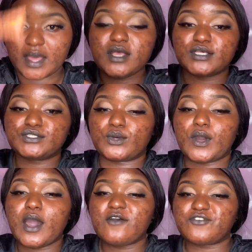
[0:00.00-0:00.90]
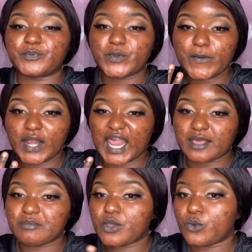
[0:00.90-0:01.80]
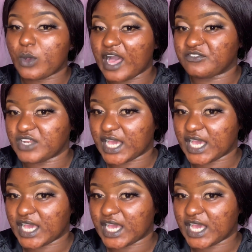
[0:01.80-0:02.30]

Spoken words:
So for people like me who have dark